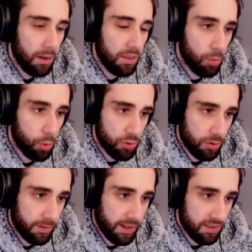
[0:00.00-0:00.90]
The water
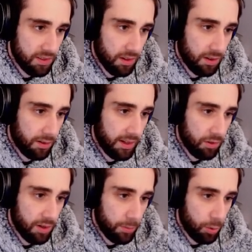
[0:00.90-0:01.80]
effects are
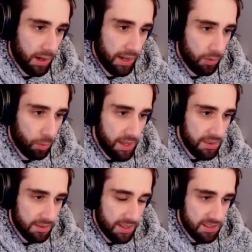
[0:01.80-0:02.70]
incredible, and the way
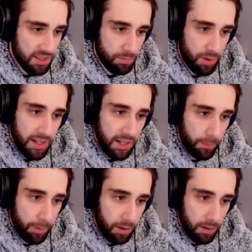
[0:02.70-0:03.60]
that this is breaking
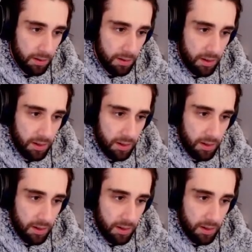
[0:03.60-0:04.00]
apart,